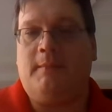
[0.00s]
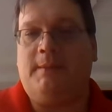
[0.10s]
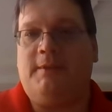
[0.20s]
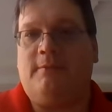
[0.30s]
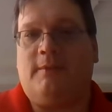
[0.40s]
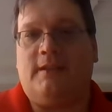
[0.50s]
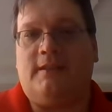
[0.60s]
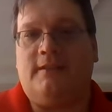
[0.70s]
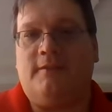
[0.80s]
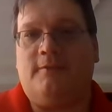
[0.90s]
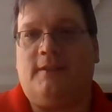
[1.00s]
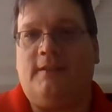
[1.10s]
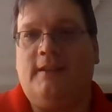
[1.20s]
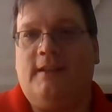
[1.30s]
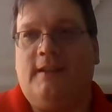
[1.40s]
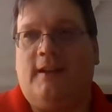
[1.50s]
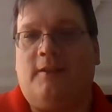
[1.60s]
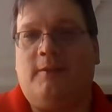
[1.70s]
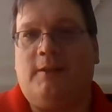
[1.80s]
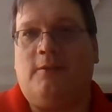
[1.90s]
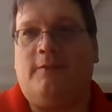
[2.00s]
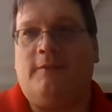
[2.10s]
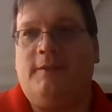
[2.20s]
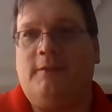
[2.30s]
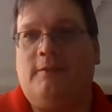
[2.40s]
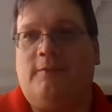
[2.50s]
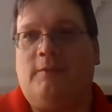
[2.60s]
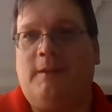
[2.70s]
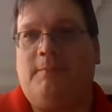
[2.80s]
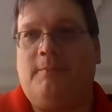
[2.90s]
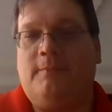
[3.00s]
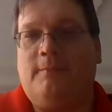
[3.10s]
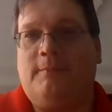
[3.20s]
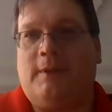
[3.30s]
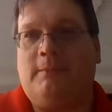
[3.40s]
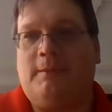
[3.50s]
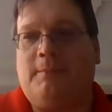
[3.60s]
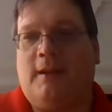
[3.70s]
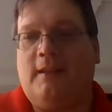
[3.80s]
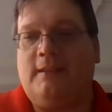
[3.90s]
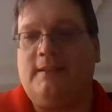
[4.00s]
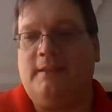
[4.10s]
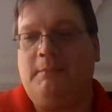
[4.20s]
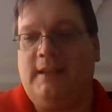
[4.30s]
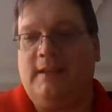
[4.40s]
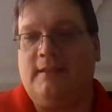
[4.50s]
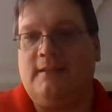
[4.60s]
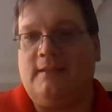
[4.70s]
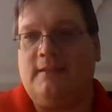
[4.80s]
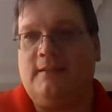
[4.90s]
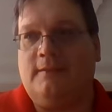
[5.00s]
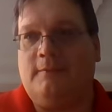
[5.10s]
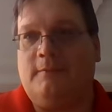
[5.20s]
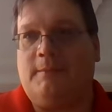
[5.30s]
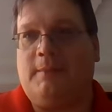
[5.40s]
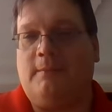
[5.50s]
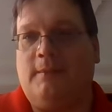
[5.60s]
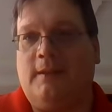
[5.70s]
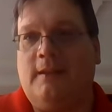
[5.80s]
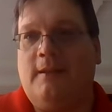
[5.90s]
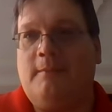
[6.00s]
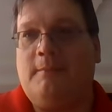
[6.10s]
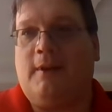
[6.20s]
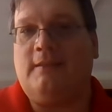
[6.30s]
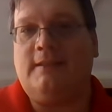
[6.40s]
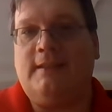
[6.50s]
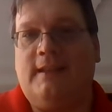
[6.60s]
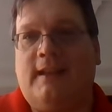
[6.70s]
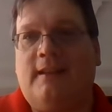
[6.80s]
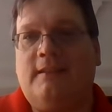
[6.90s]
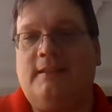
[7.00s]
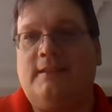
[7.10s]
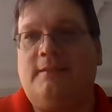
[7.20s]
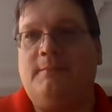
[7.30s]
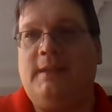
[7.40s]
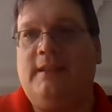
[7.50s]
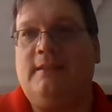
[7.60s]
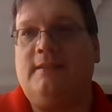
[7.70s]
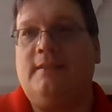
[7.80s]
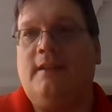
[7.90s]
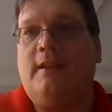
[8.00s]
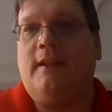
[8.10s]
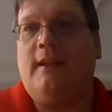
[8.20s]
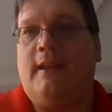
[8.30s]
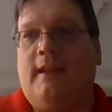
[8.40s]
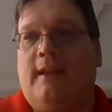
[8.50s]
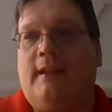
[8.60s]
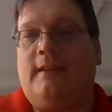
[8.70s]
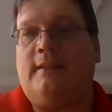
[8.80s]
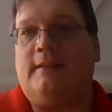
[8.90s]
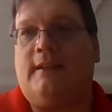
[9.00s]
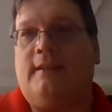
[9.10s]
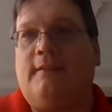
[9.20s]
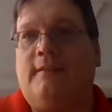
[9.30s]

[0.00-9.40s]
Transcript: Maybe you want to do a quick overview of what public policy means, what public policy analysis means, and